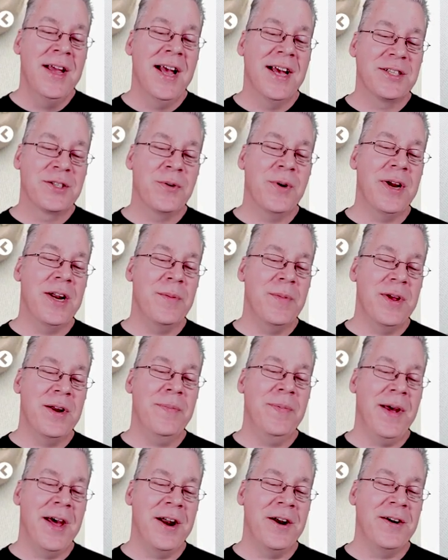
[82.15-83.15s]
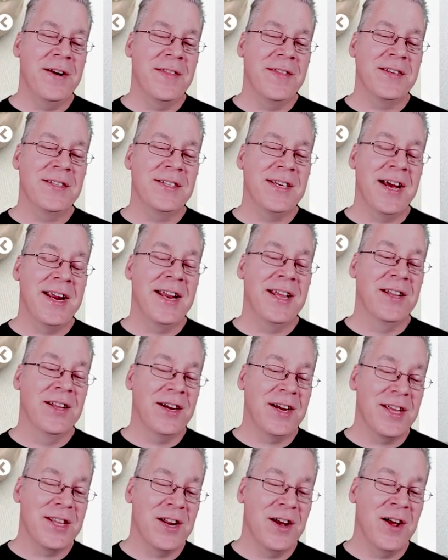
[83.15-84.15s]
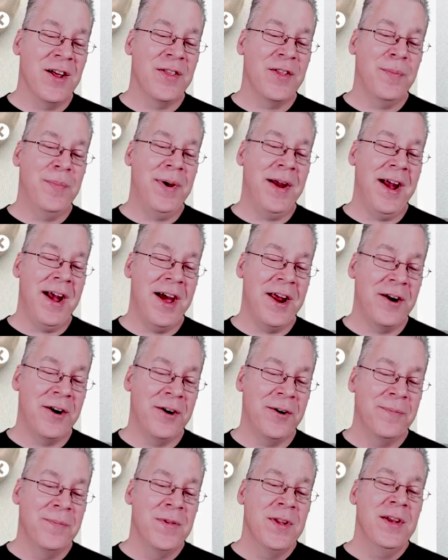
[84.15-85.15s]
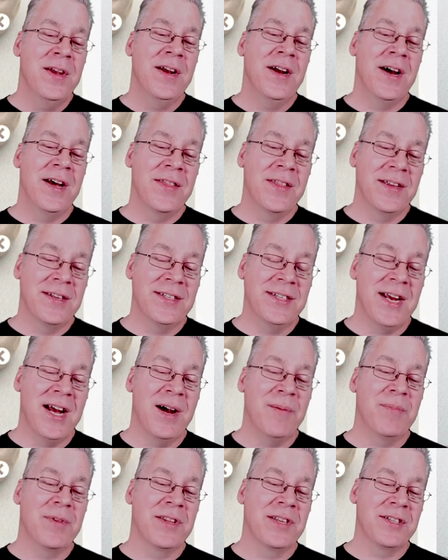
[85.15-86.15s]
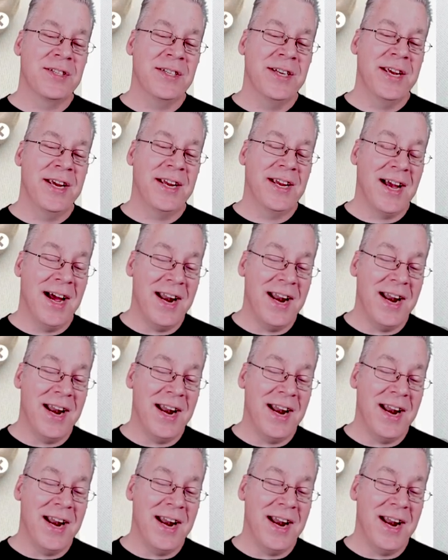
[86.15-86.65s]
has quite a bit of pattern on the side, and look at all the pattern on the top of the snake,